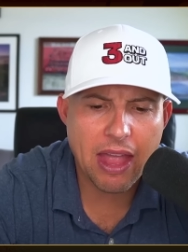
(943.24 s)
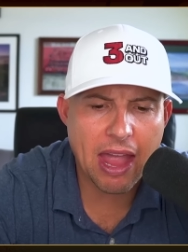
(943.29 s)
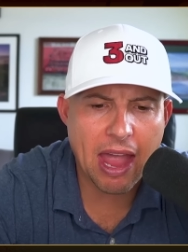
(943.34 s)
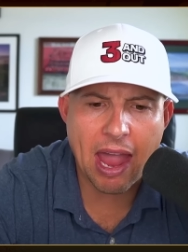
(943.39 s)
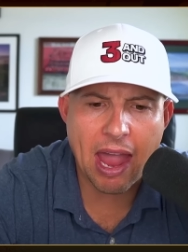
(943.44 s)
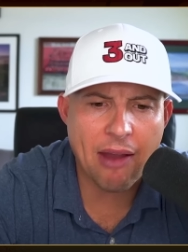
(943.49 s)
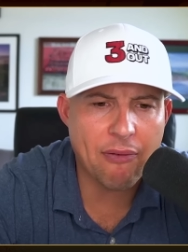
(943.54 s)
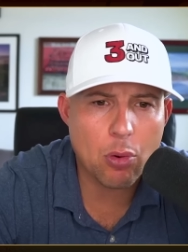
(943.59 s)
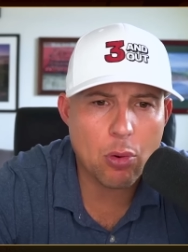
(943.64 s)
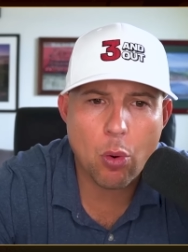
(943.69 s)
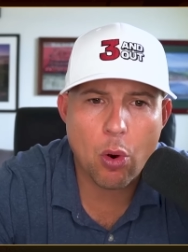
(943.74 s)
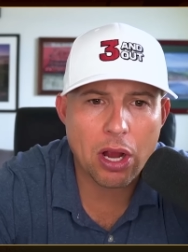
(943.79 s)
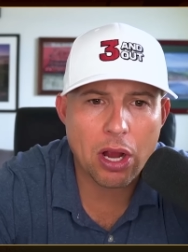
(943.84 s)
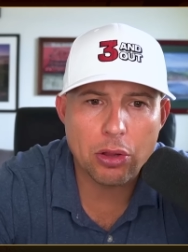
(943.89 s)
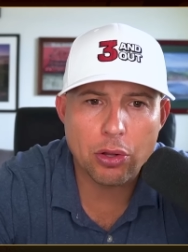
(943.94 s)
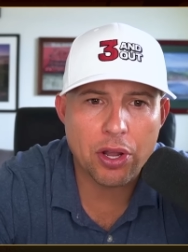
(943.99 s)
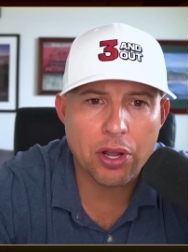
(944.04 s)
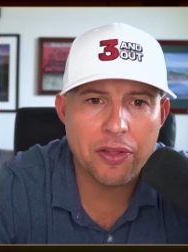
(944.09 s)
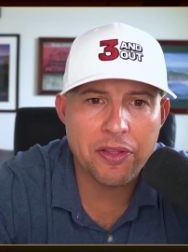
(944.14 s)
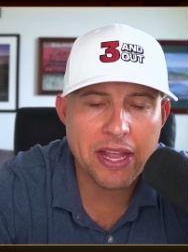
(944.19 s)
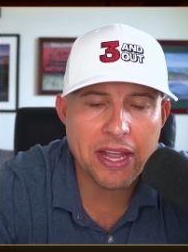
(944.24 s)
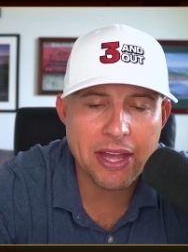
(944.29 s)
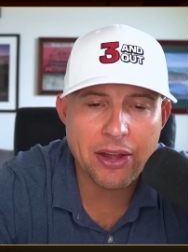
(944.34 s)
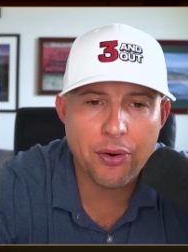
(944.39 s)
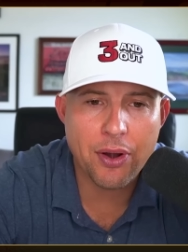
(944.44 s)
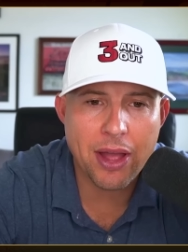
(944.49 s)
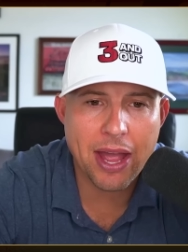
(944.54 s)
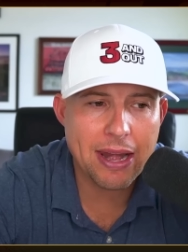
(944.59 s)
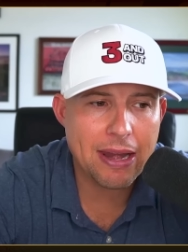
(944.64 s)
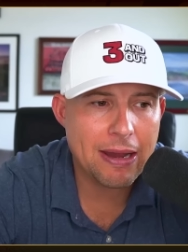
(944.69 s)
everywhere I look on the
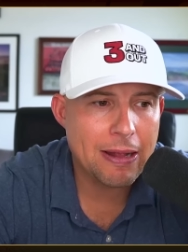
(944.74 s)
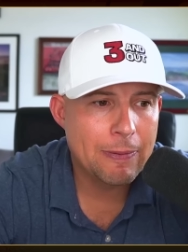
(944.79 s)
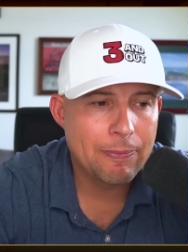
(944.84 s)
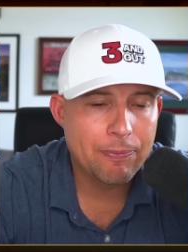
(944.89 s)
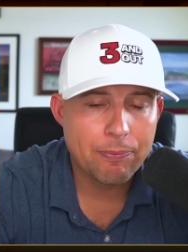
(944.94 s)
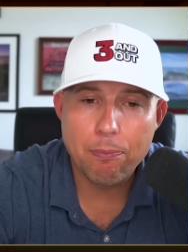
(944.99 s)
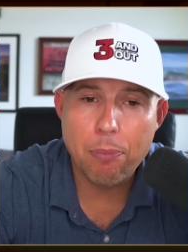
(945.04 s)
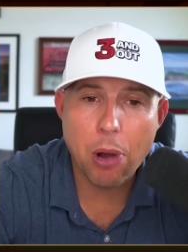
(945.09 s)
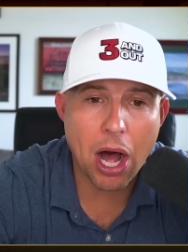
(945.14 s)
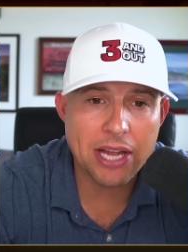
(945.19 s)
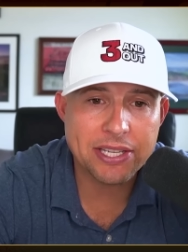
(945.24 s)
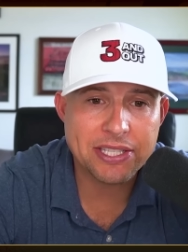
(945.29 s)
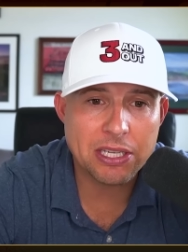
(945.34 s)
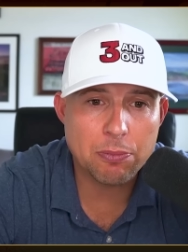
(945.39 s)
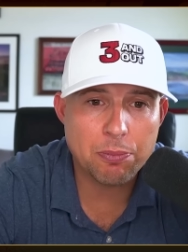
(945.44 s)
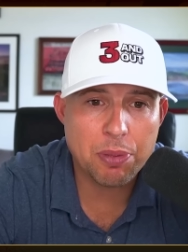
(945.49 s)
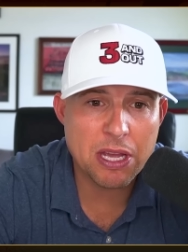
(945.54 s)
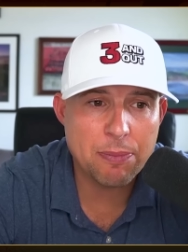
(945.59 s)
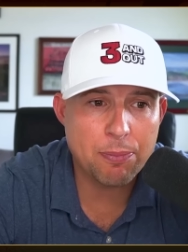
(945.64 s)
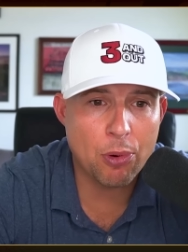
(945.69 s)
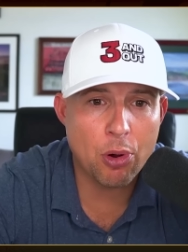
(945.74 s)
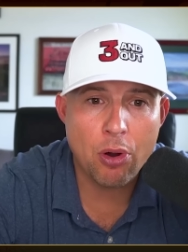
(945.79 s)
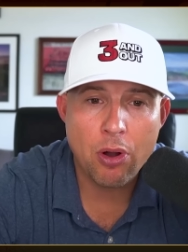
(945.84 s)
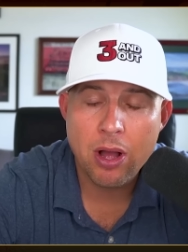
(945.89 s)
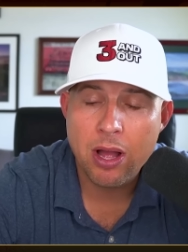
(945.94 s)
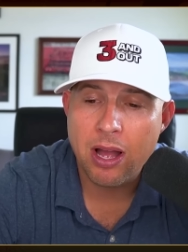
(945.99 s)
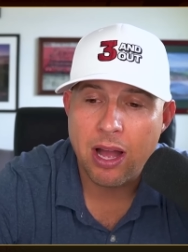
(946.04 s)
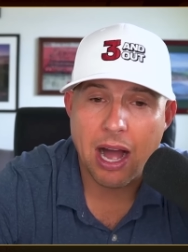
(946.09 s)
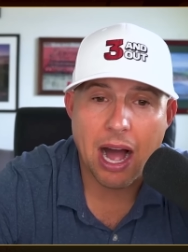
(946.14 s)
internet, Boston people.